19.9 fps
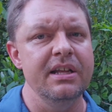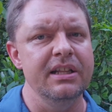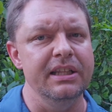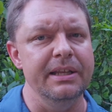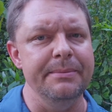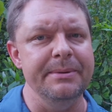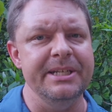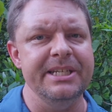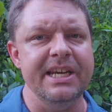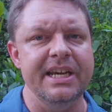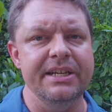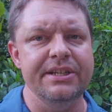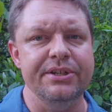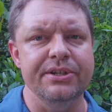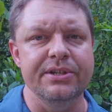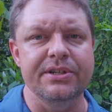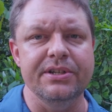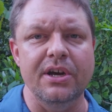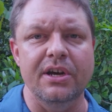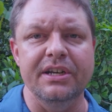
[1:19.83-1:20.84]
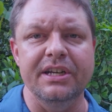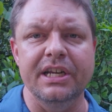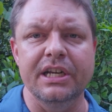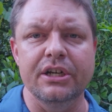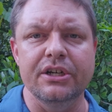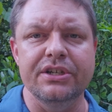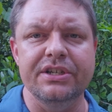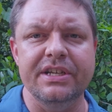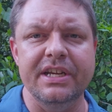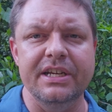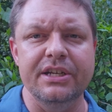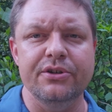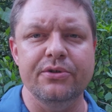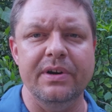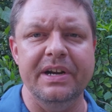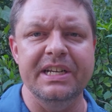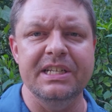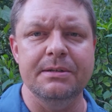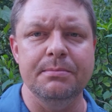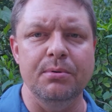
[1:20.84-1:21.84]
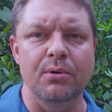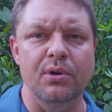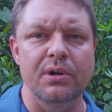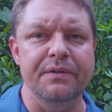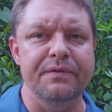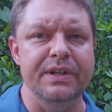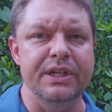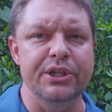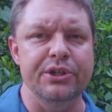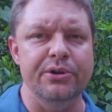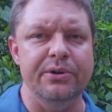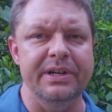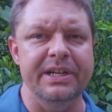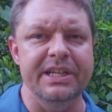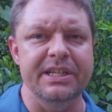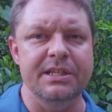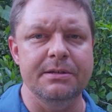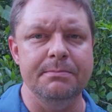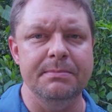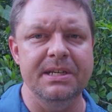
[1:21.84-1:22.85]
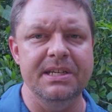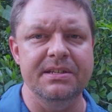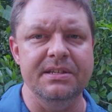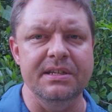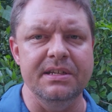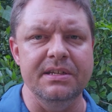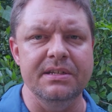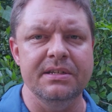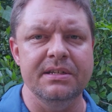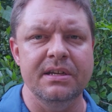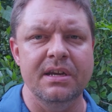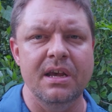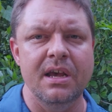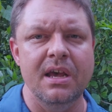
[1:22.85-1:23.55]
limitations on interstate transport of injurious species,